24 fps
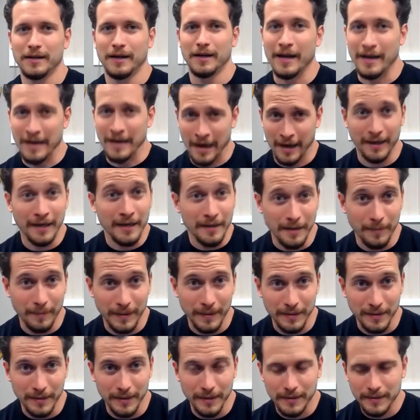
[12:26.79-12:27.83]
and not in the
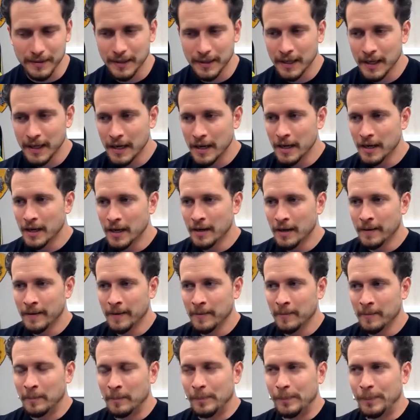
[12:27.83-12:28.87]
business.
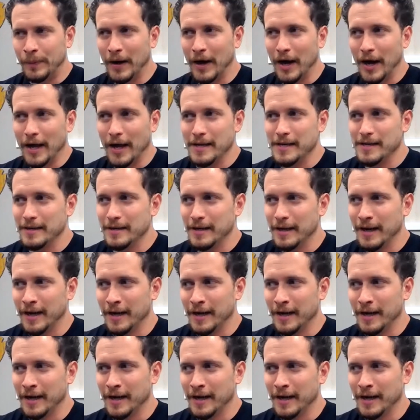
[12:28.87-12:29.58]
But